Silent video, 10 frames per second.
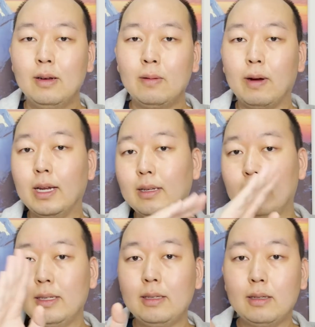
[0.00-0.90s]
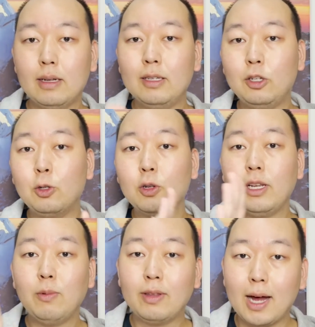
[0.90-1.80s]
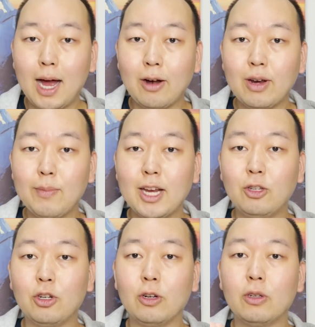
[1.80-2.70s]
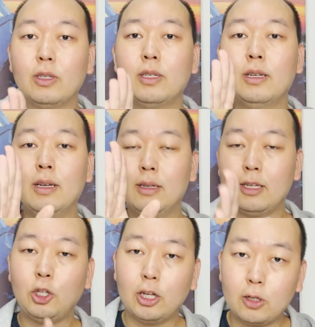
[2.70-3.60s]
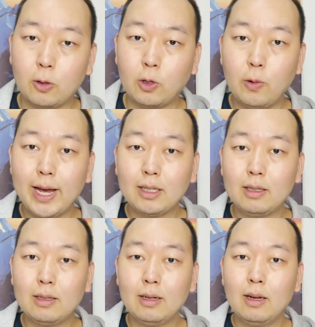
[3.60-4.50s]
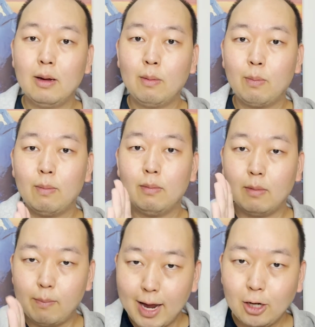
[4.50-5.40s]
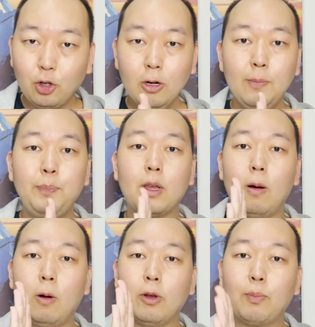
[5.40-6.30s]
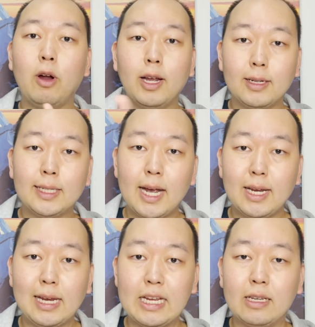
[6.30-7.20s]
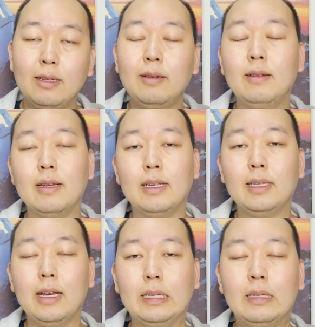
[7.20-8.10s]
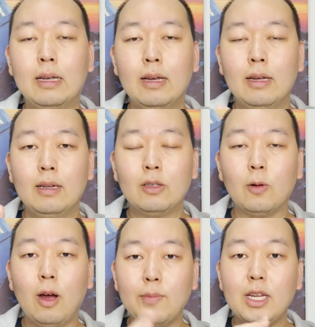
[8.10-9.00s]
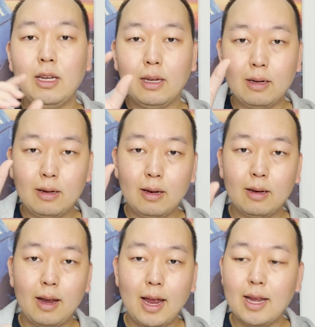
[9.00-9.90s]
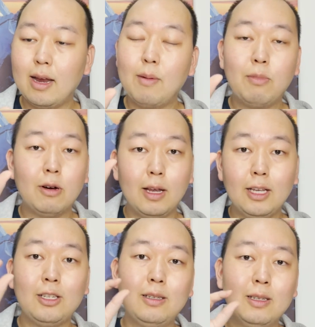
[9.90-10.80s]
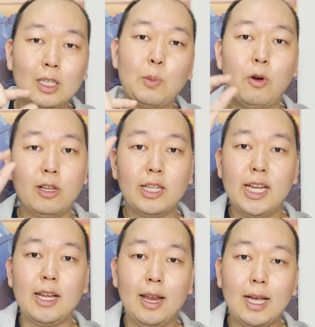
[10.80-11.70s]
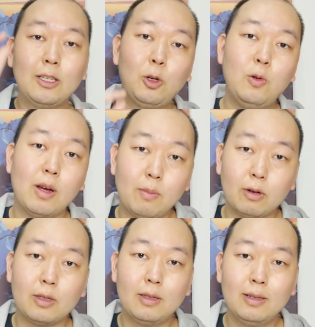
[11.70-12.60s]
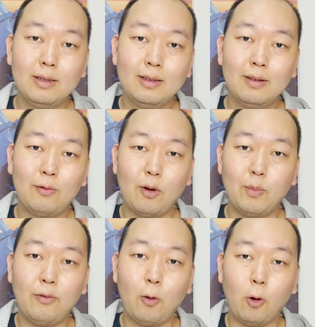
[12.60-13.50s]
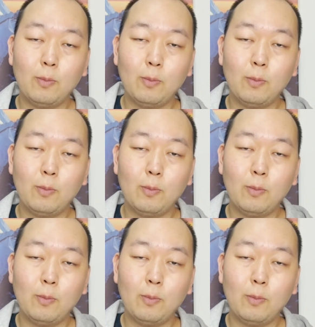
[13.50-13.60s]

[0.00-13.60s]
Right? This is usually with the hiring managers, such as your UX manager or your product design lead in this case. So how many, and that number is smaller than the last 2 numbers from before.